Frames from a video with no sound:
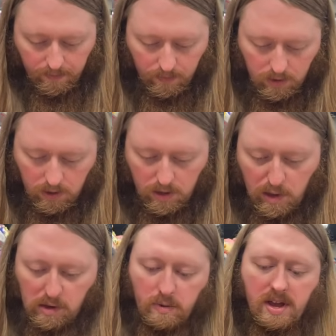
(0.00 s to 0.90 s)
Charlie.
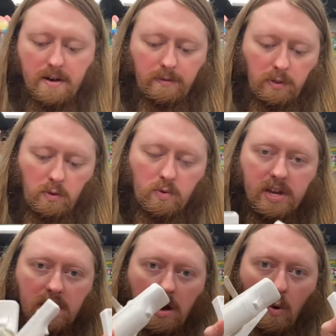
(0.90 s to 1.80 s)
So we have
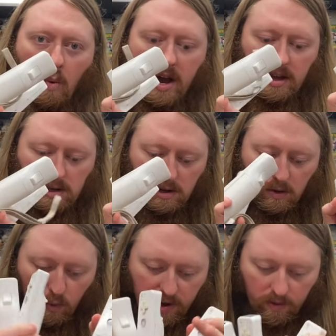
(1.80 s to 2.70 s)
three white
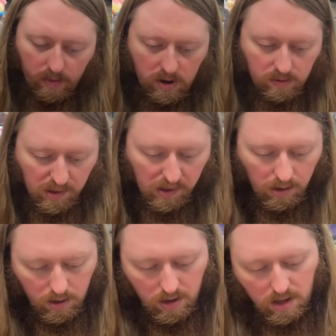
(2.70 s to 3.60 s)
Wii remotes
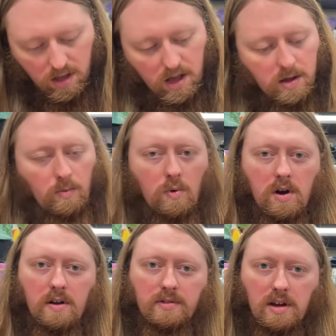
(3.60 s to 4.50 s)
and
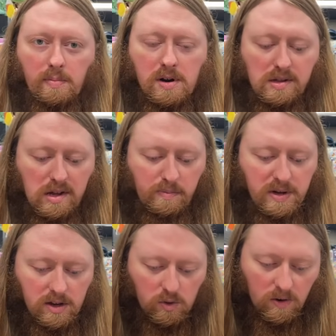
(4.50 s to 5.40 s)
one of the Princess
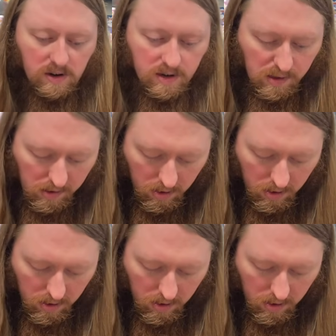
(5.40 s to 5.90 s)
Peach ones.